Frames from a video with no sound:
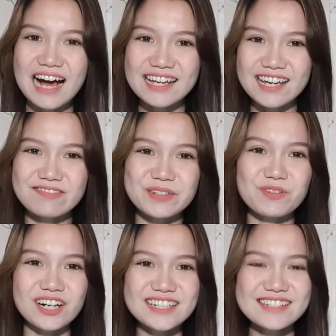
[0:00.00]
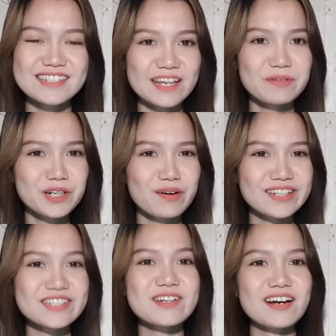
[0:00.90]
Hi everyone! Today we're
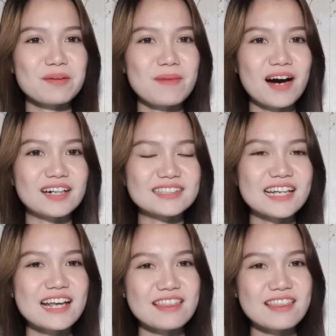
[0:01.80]
going to talk about